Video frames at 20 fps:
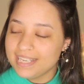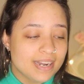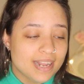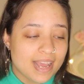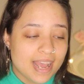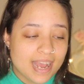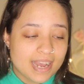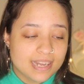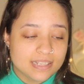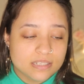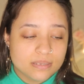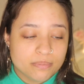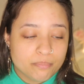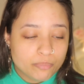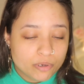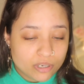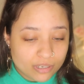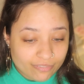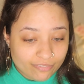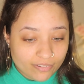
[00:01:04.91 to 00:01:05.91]
It adds
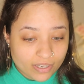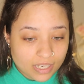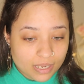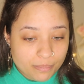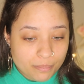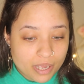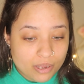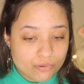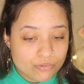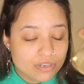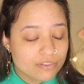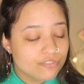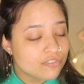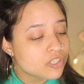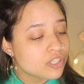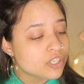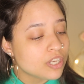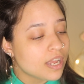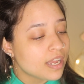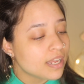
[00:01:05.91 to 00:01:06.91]
perfect amount of
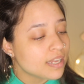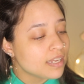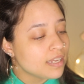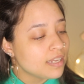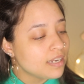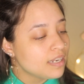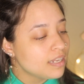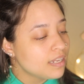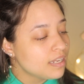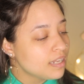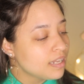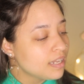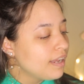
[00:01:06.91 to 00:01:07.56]
shine